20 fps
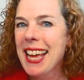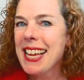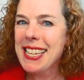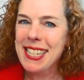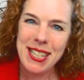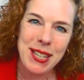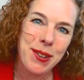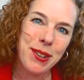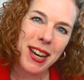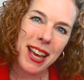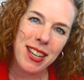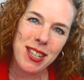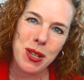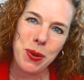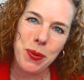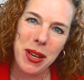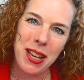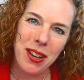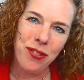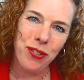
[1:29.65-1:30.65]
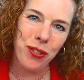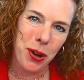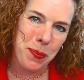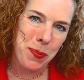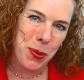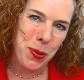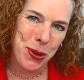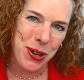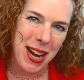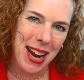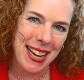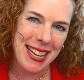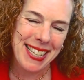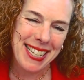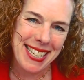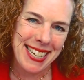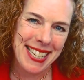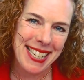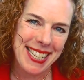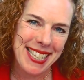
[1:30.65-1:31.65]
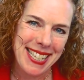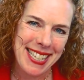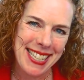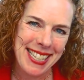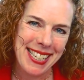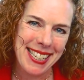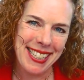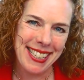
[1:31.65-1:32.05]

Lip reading: See you next week for more ideas.